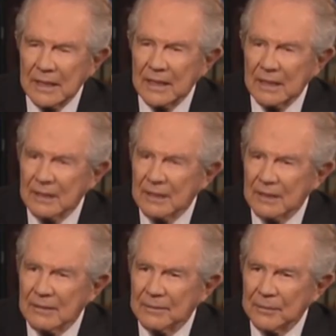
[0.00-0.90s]
and
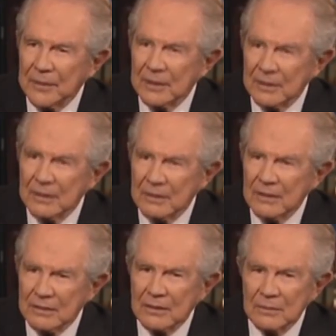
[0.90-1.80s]
um, there, there,
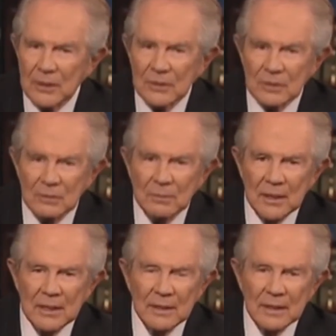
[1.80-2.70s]
there's an emotional
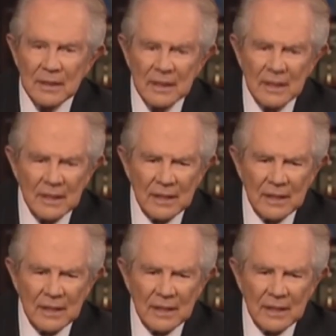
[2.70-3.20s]
bond there.